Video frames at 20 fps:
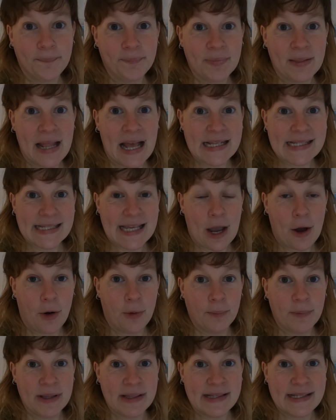Let's get
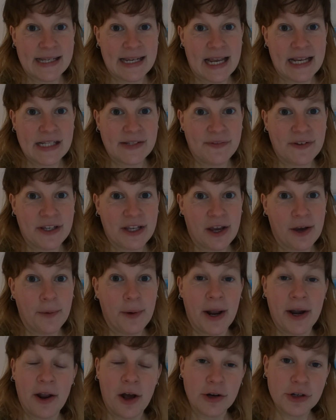on with today's video,
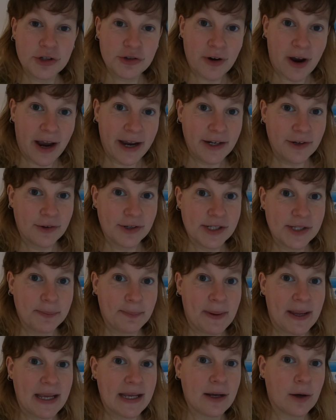and I'll try not to
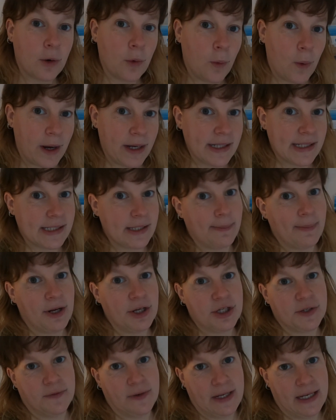be quite so
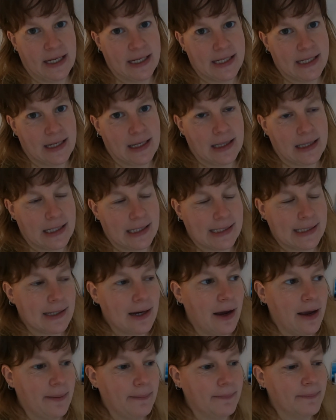much of an idiot this
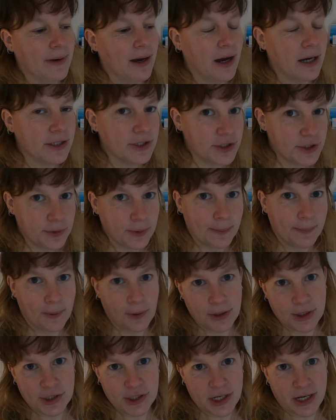time. I do
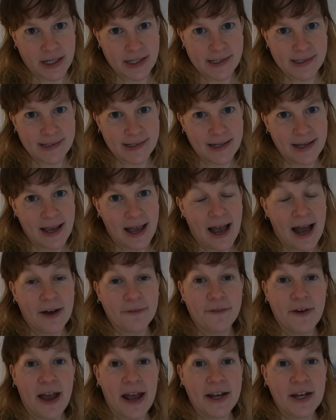apologise.
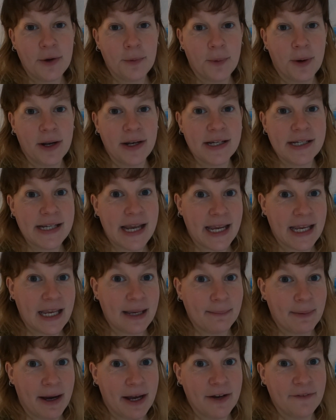And for anyone
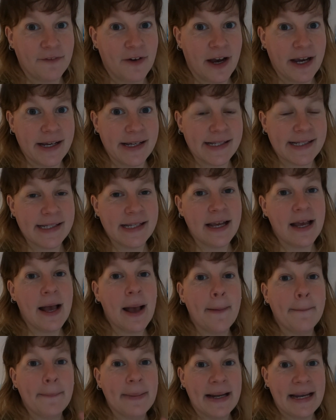taking my advice,
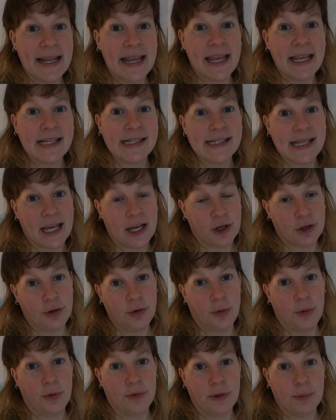please
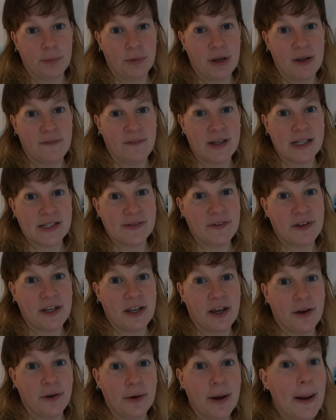ignore the previous
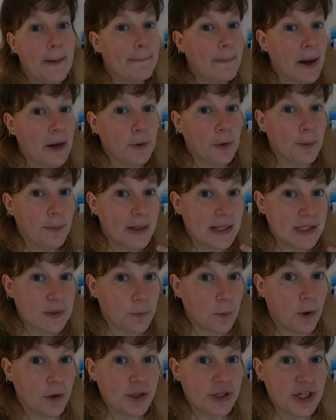video. By all means,
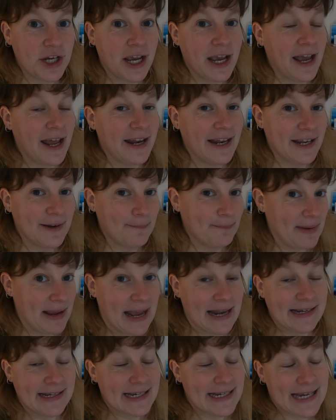watch it and be
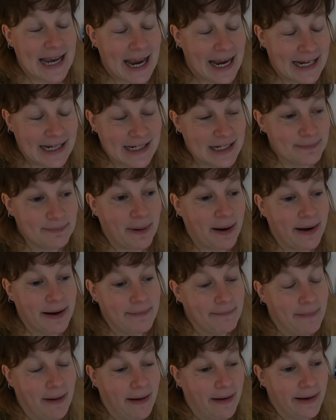entertained by
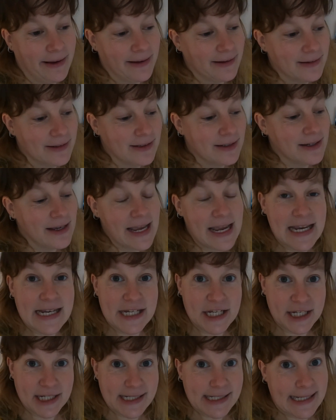my
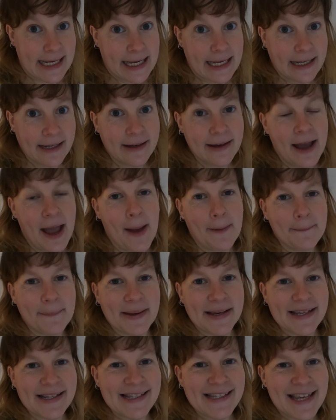idiocy,
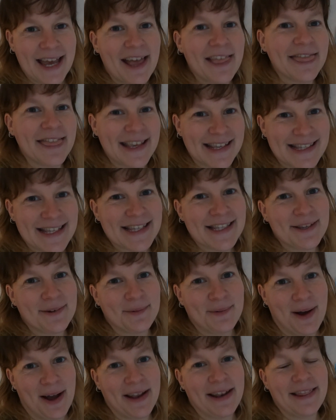but this is the
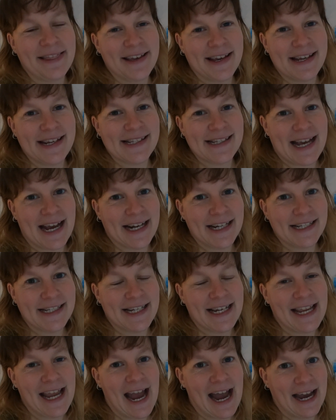one that is
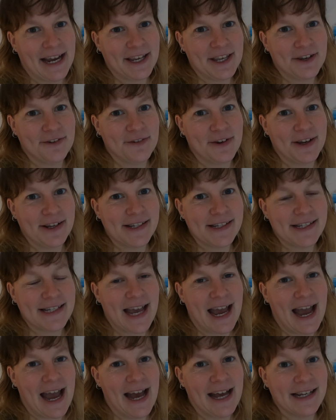actually
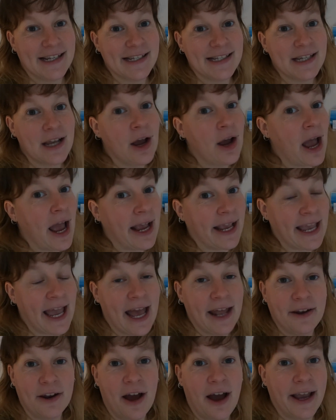accurate. And
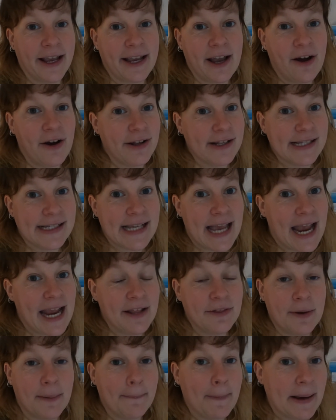again, I can't say
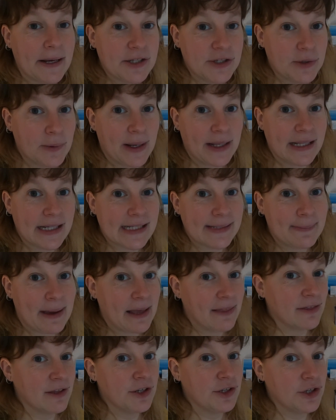that by doing this
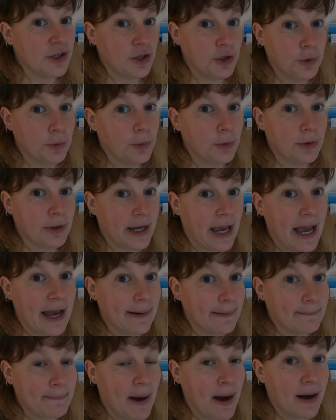method you will
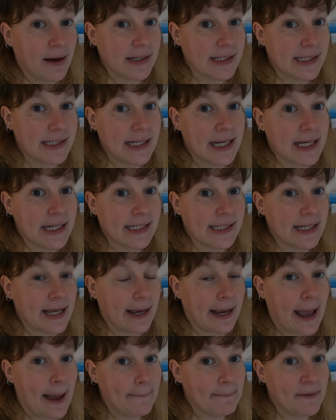get passed as a
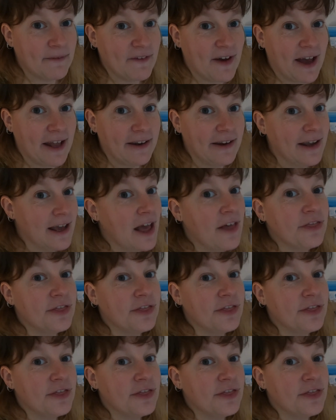camper van.